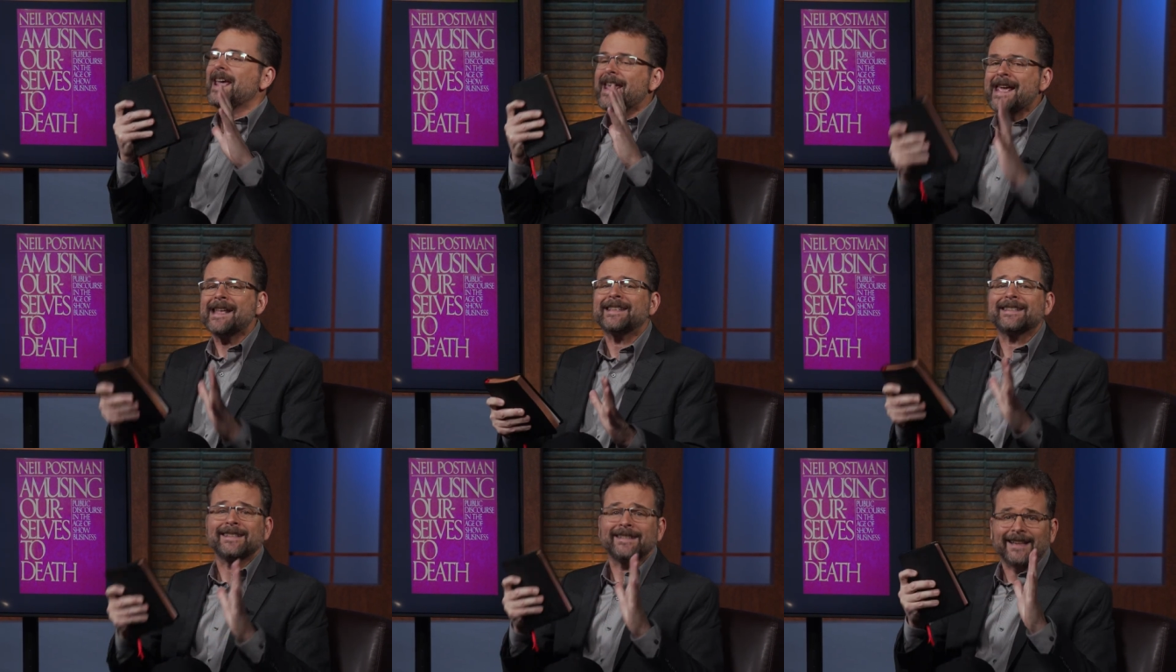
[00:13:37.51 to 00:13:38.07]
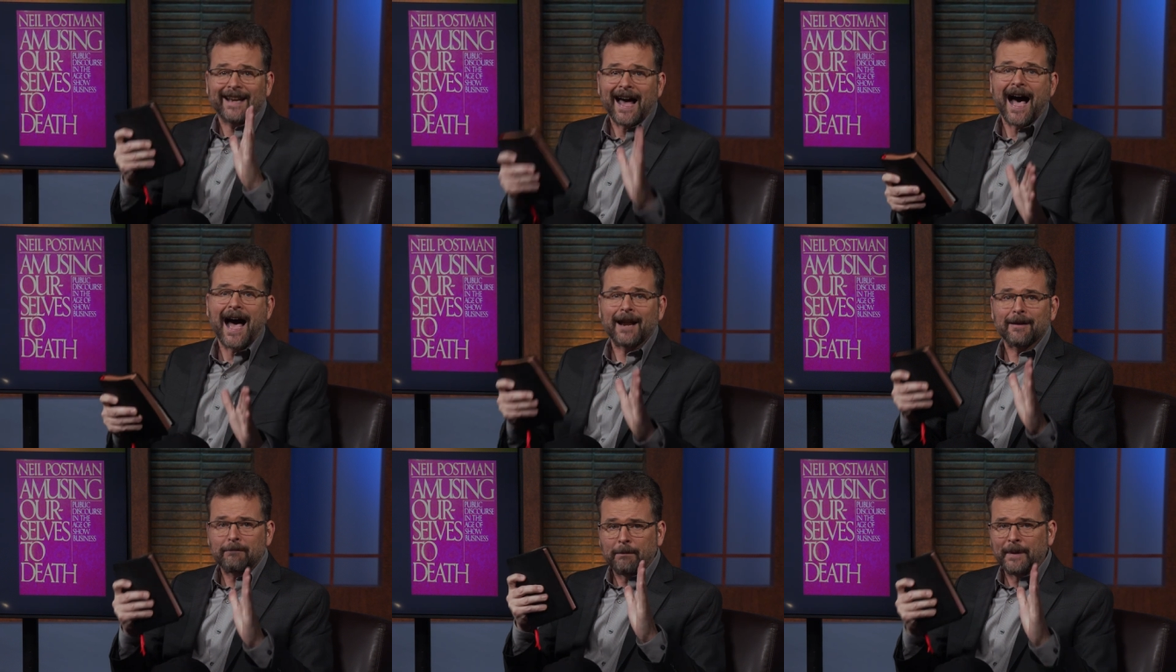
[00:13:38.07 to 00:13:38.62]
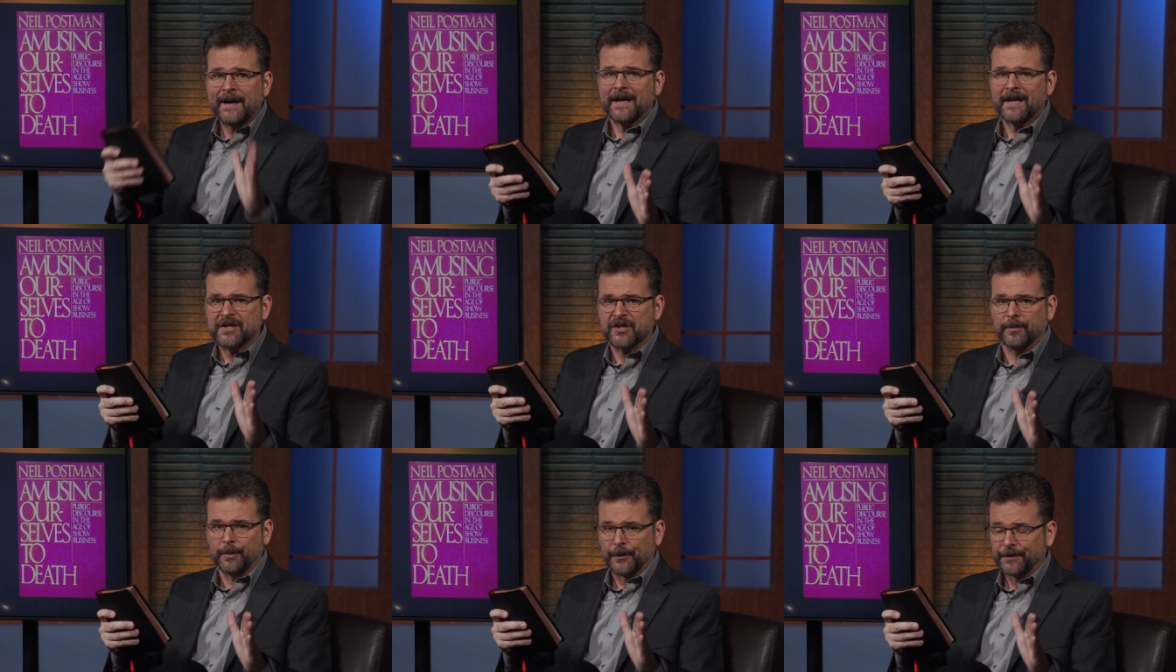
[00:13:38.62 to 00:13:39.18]
It's not
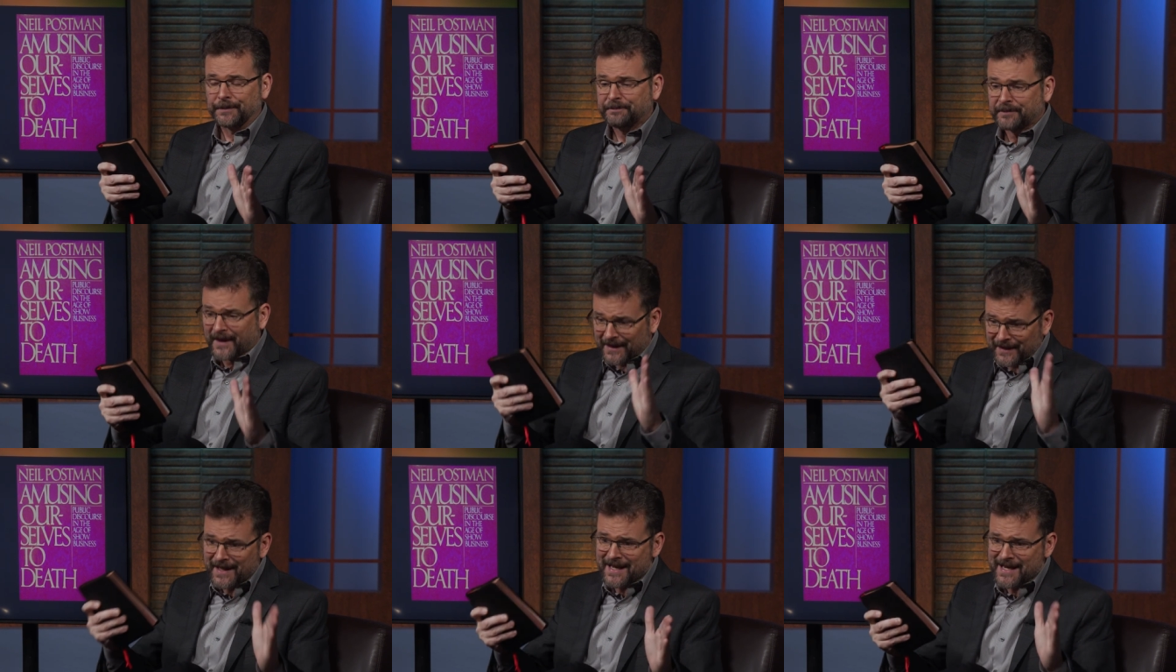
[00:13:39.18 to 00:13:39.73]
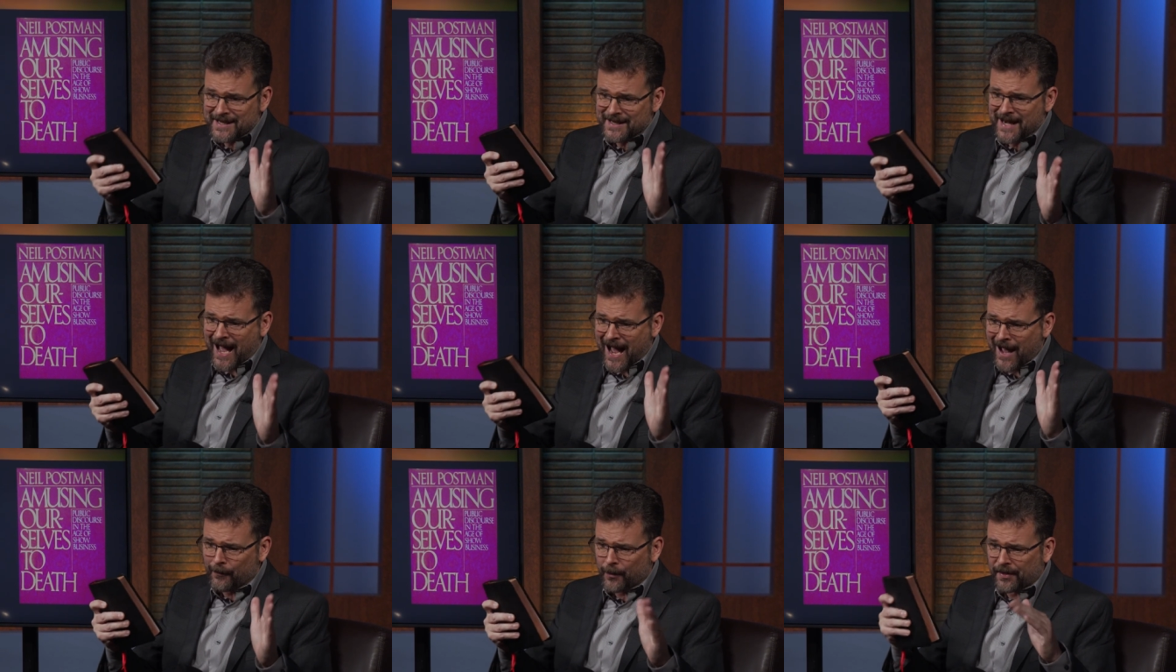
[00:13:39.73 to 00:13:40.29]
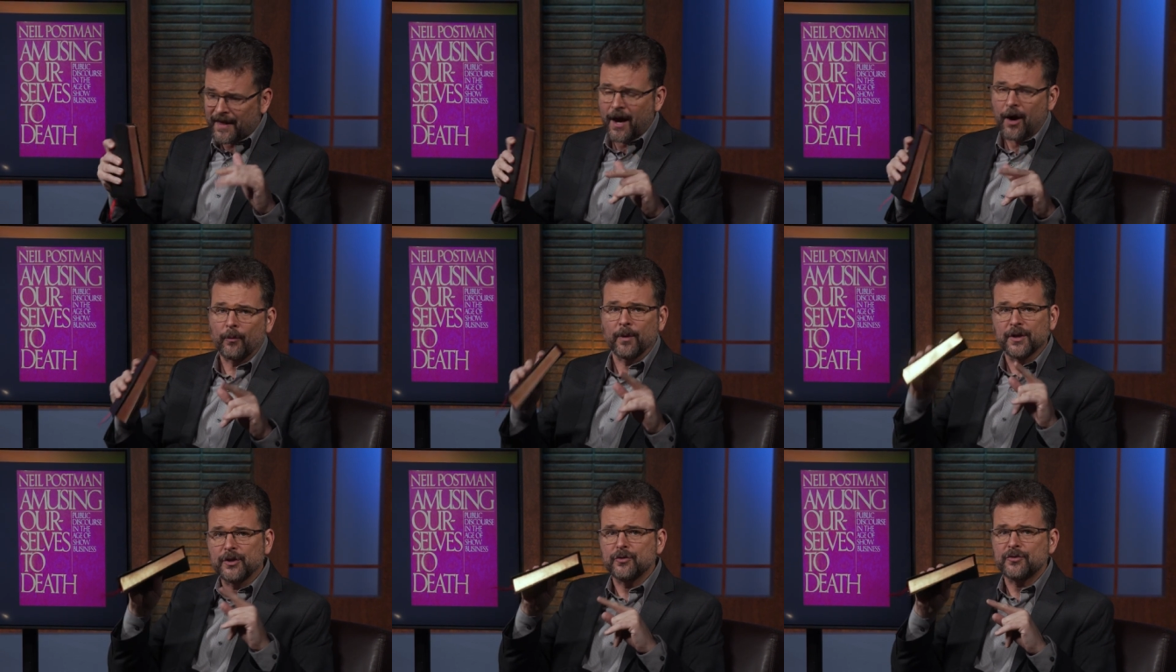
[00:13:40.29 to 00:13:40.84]
possible, at least not
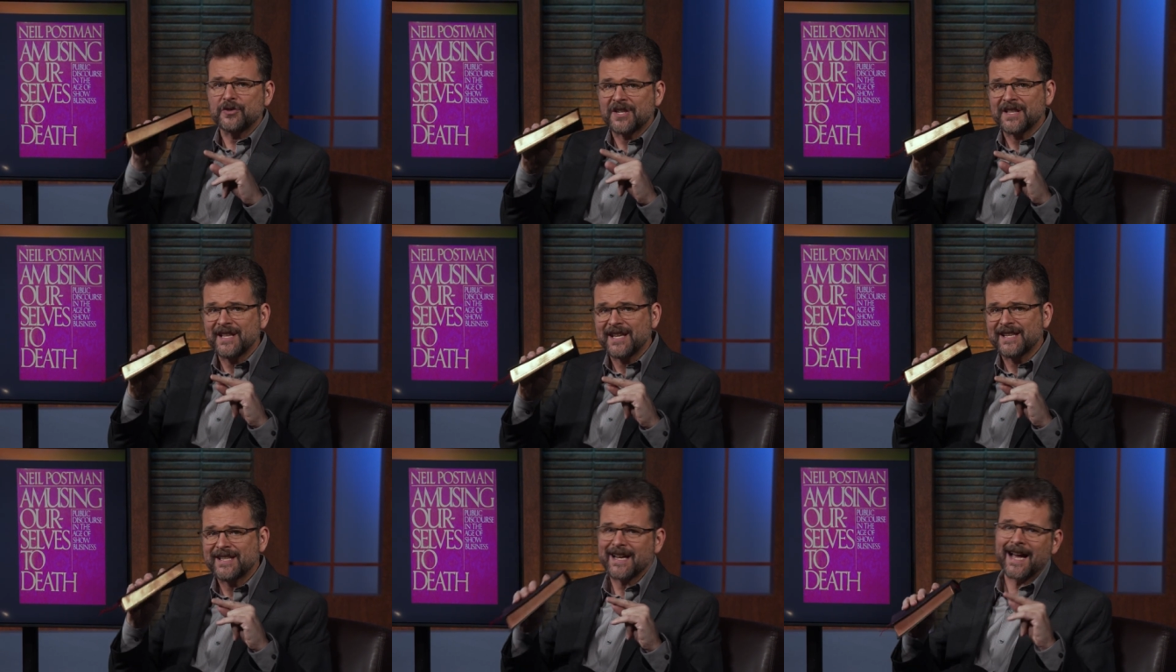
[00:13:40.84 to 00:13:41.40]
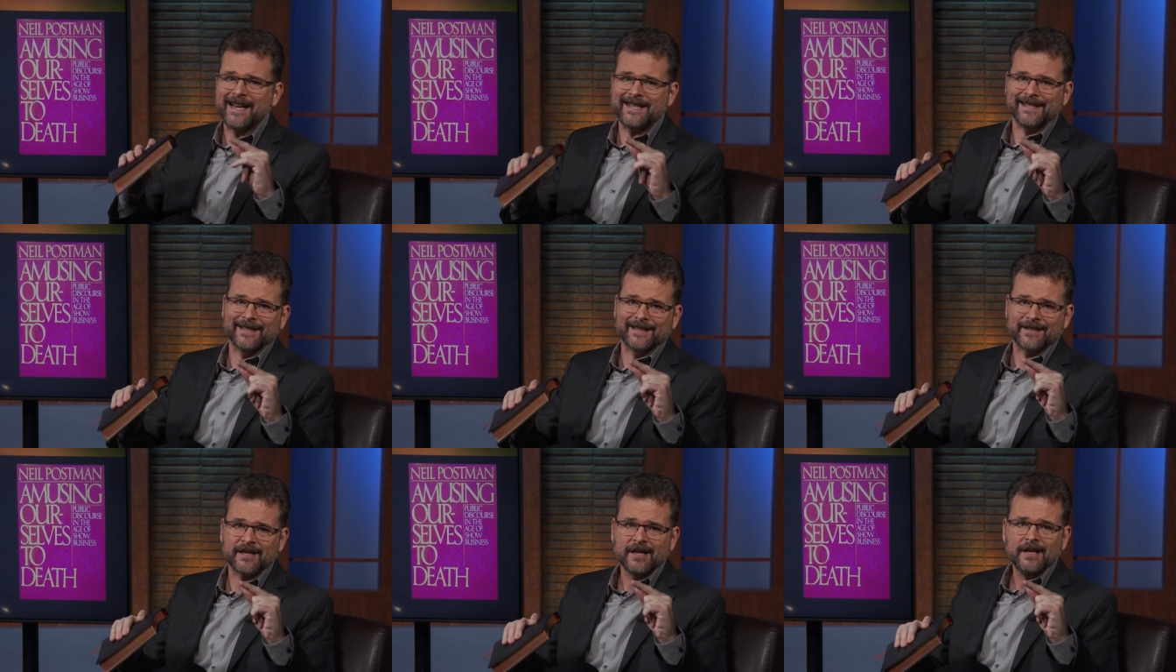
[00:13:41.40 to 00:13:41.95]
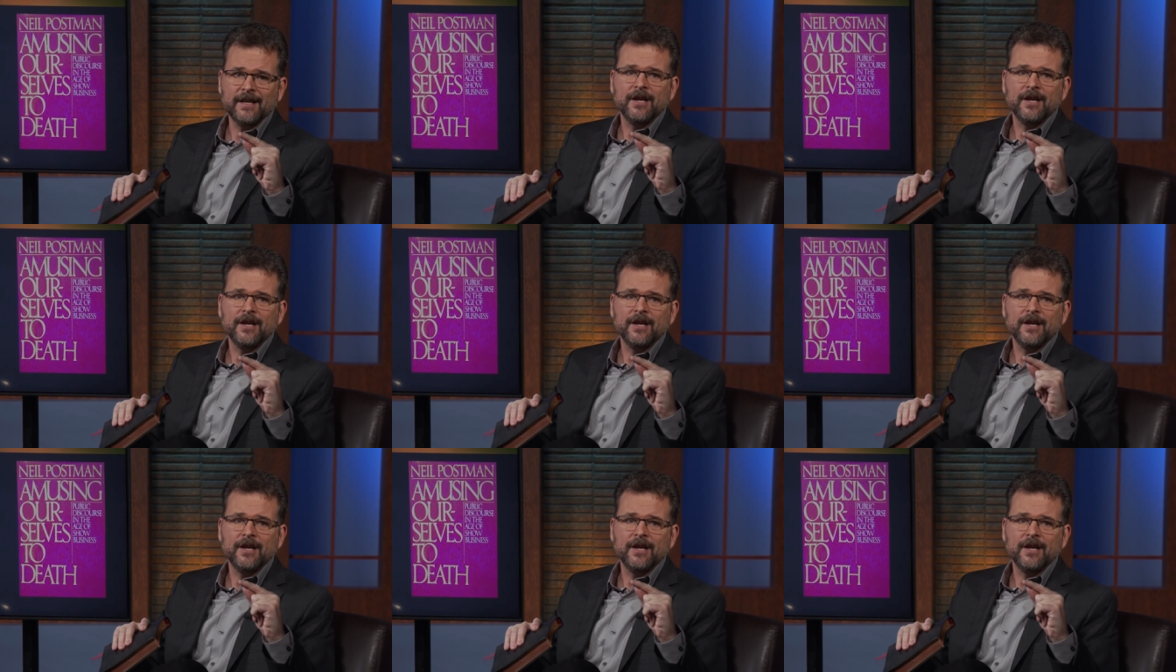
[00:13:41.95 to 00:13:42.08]
without reducing these ideas